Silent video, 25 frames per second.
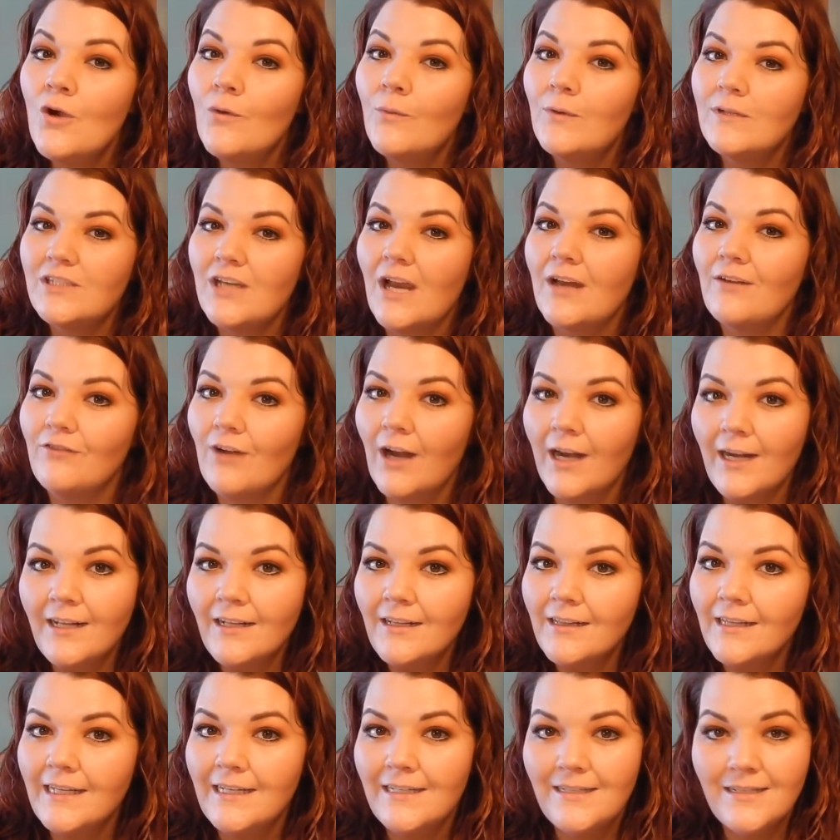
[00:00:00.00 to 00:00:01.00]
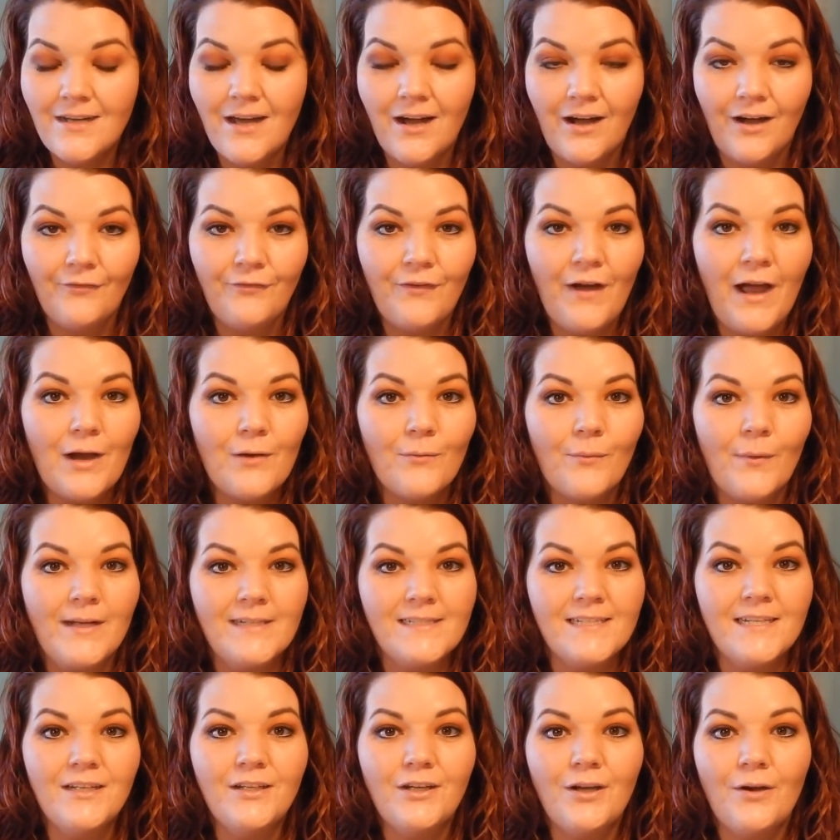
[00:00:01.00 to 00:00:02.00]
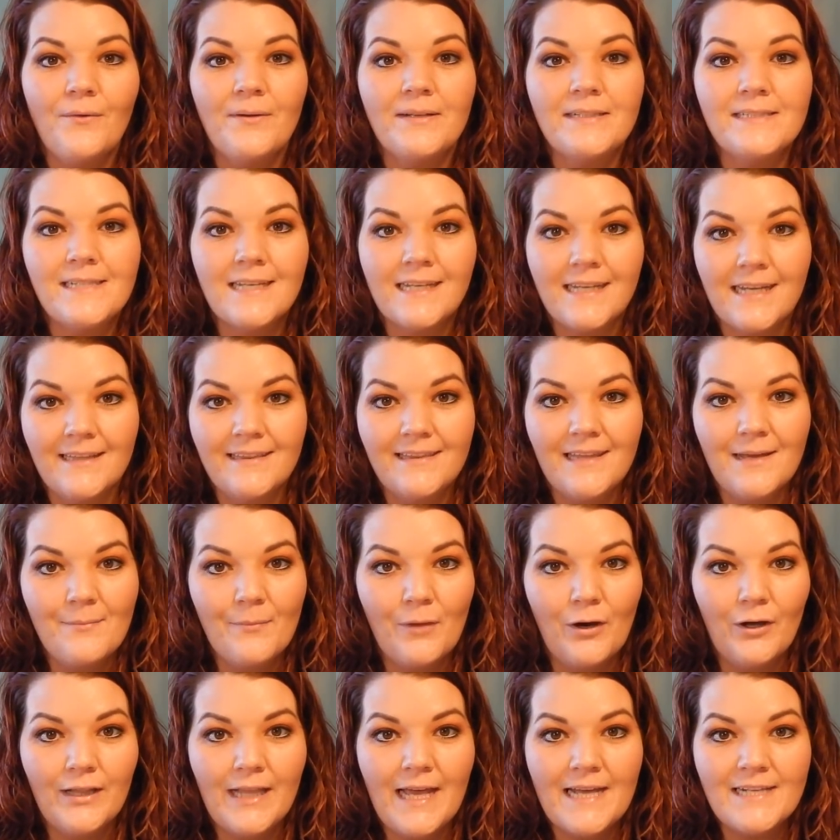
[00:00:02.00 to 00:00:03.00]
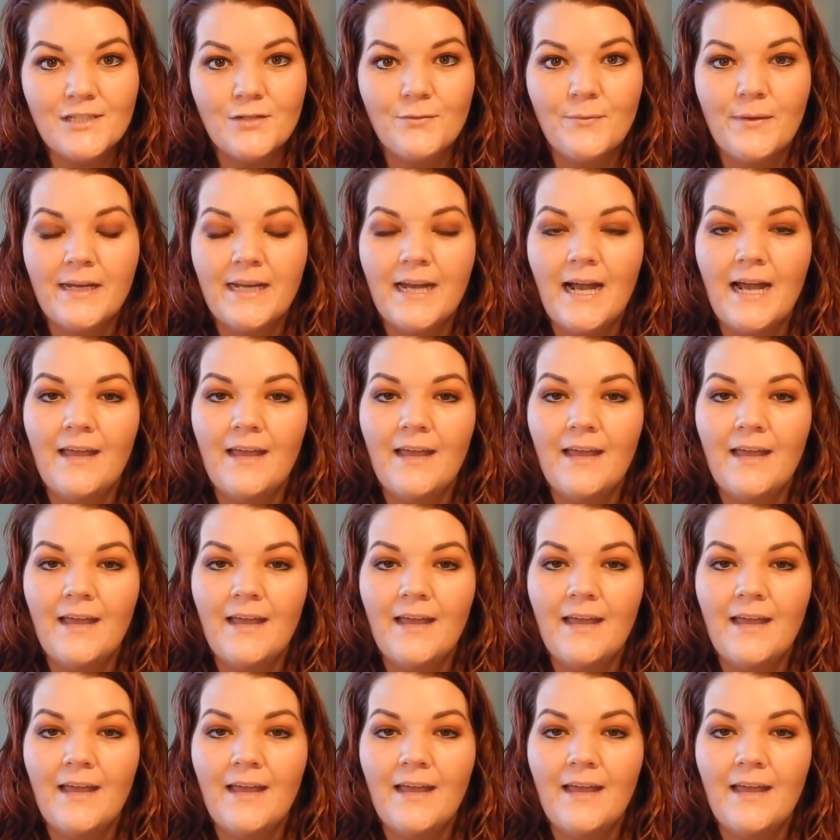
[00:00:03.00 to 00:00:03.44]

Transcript: which ironically enough, I wasn't going to get them all last week.